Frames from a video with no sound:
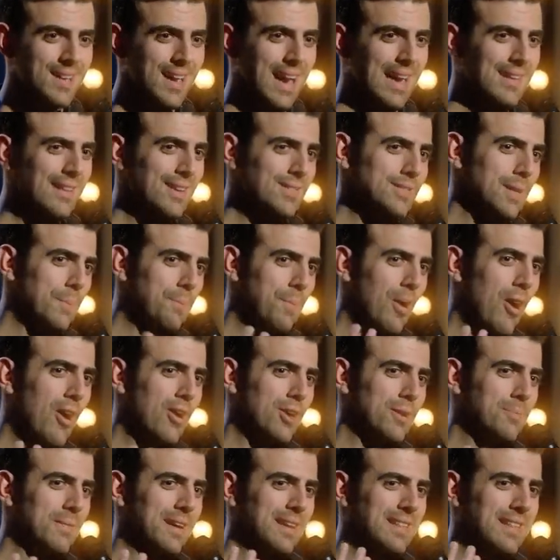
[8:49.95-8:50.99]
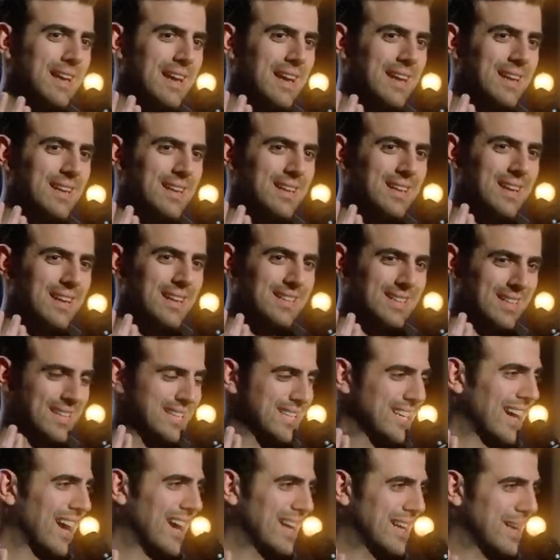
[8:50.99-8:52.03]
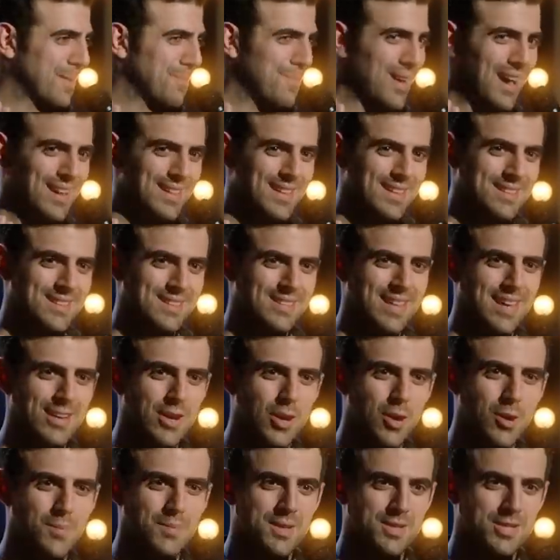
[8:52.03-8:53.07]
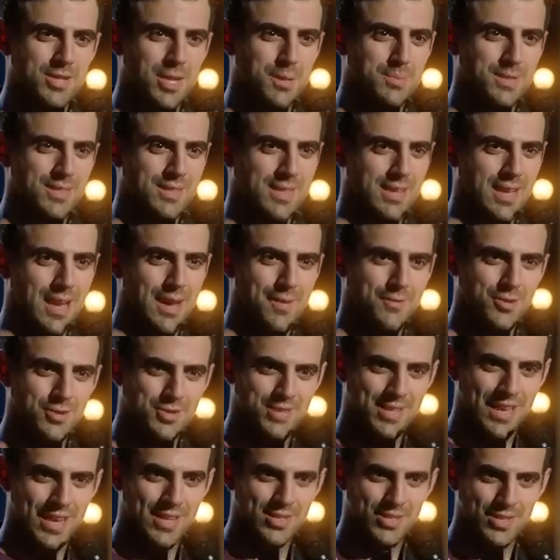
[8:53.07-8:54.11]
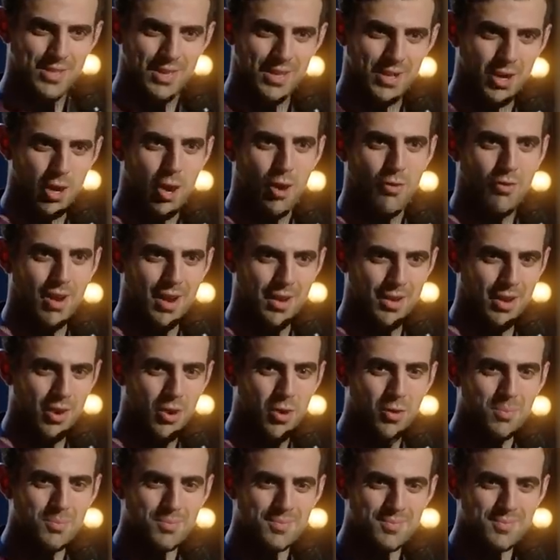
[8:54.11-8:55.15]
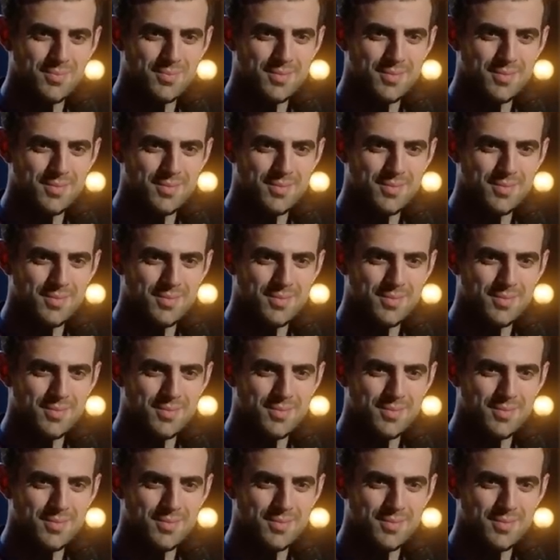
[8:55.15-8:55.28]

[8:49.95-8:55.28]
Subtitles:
And there's a part of me that is excited by this because I know I'm the subject of conversation, the car ride home.